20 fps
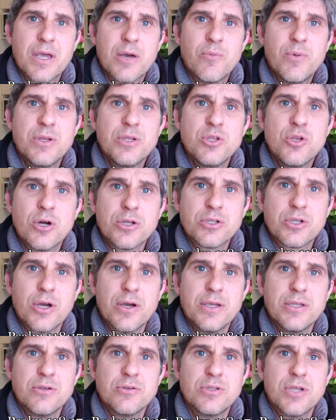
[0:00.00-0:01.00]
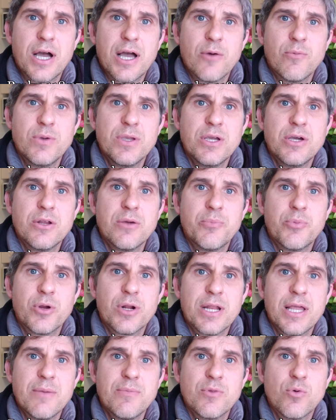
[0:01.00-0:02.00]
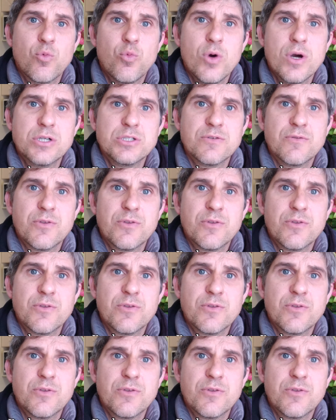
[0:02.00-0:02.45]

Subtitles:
We're not going to die. We're going to proclaim the works